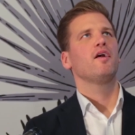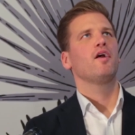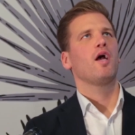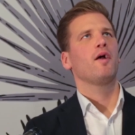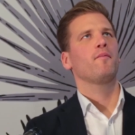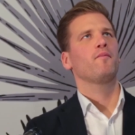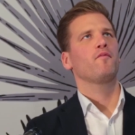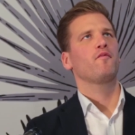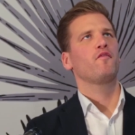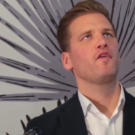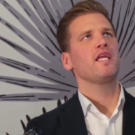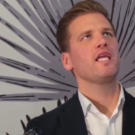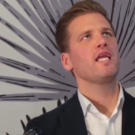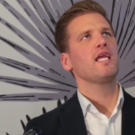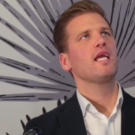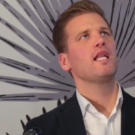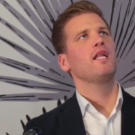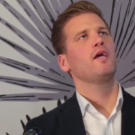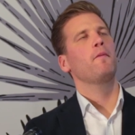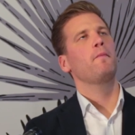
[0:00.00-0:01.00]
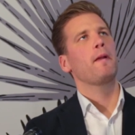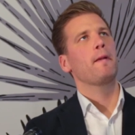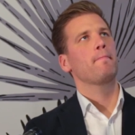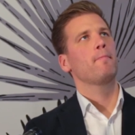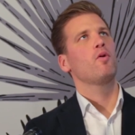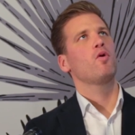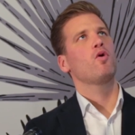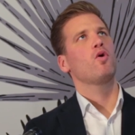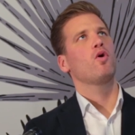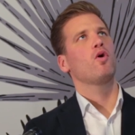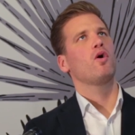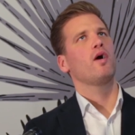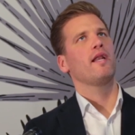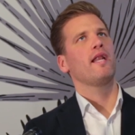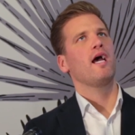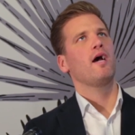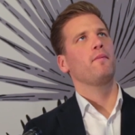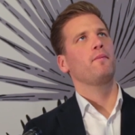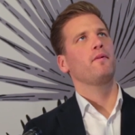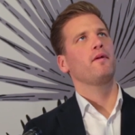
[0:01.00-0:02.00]
Um, thinking a little bit more and
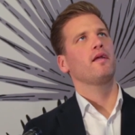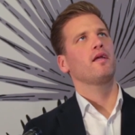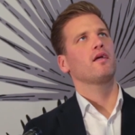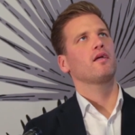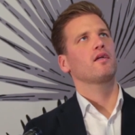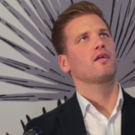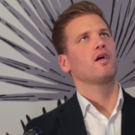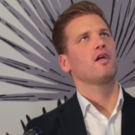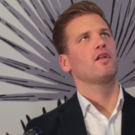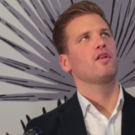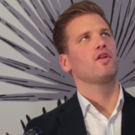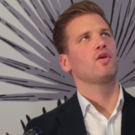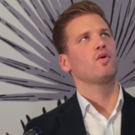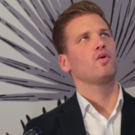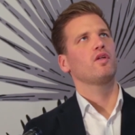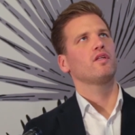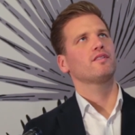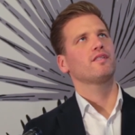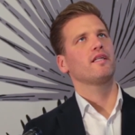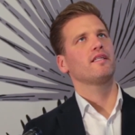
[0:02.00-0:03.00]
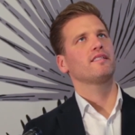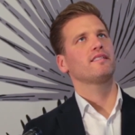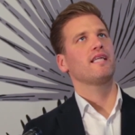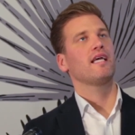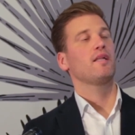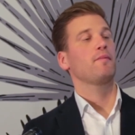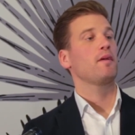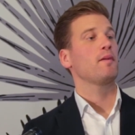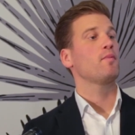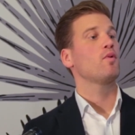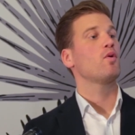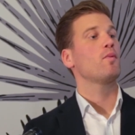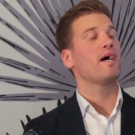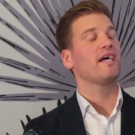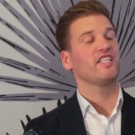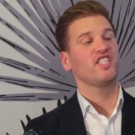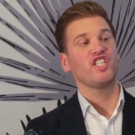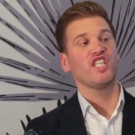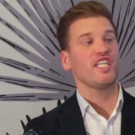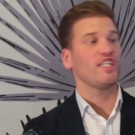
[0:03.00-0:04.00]
helping kind of the audience understand a bit more
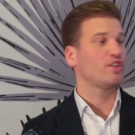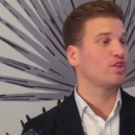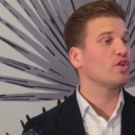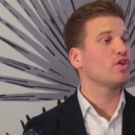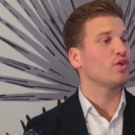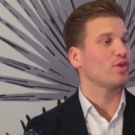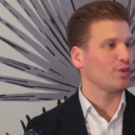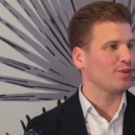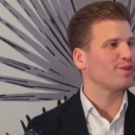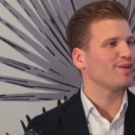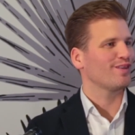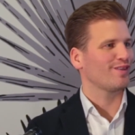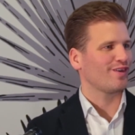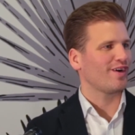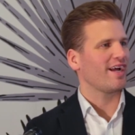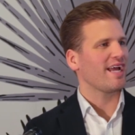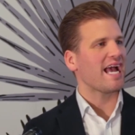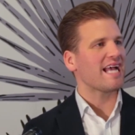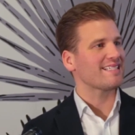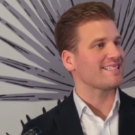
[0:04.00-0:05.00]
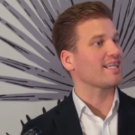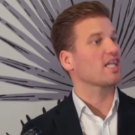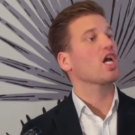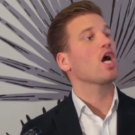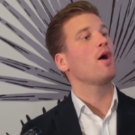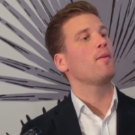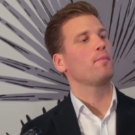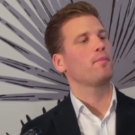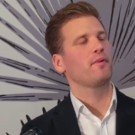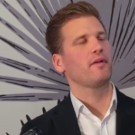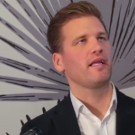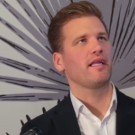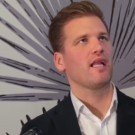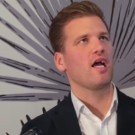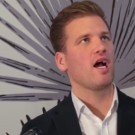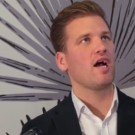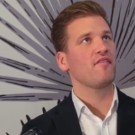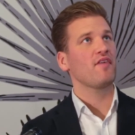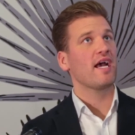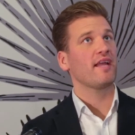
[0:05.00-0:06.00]
about G two, right, as a company.
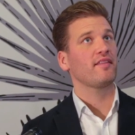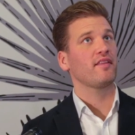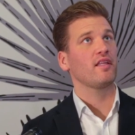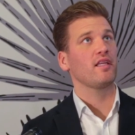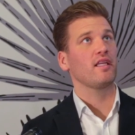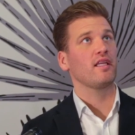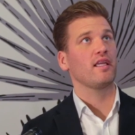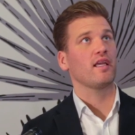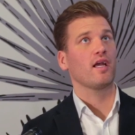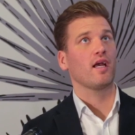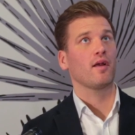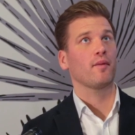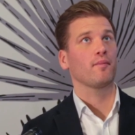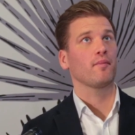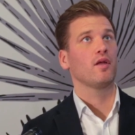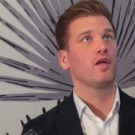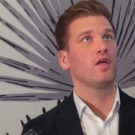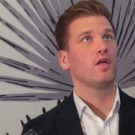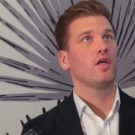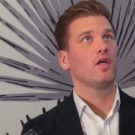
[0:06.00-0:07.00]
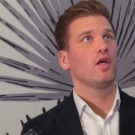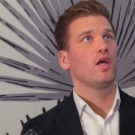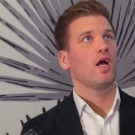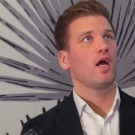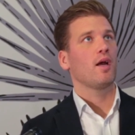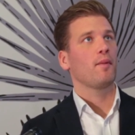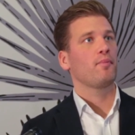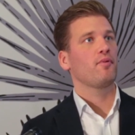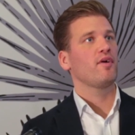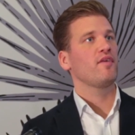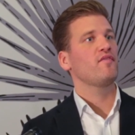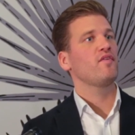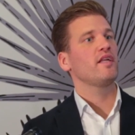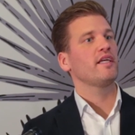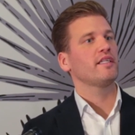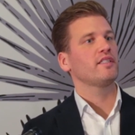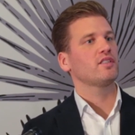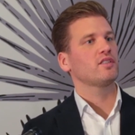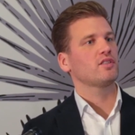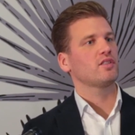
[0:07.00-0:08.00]
Now, I've had the um, uh,
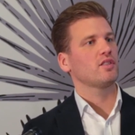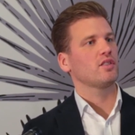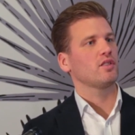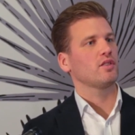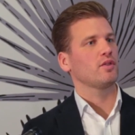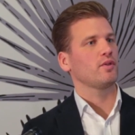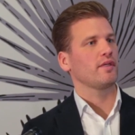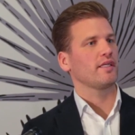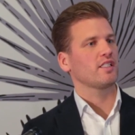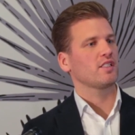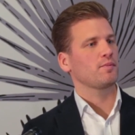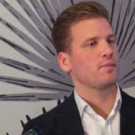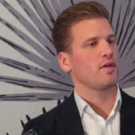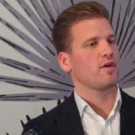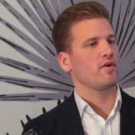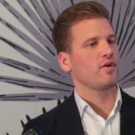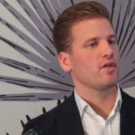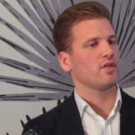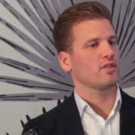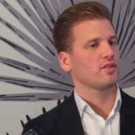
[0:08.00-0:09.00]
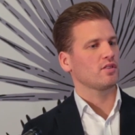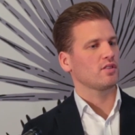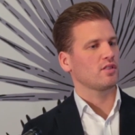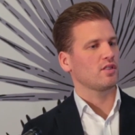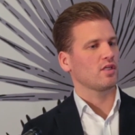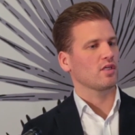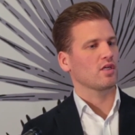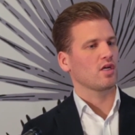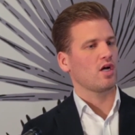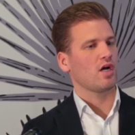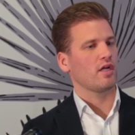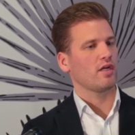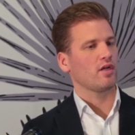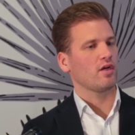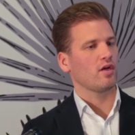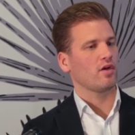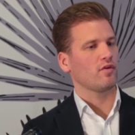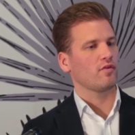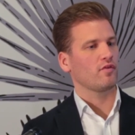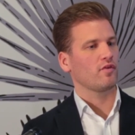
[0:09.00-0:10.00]
privilege to experience the kind
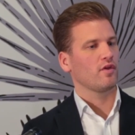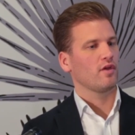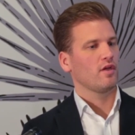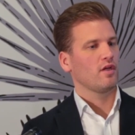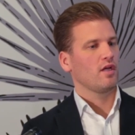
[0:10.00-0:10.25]
of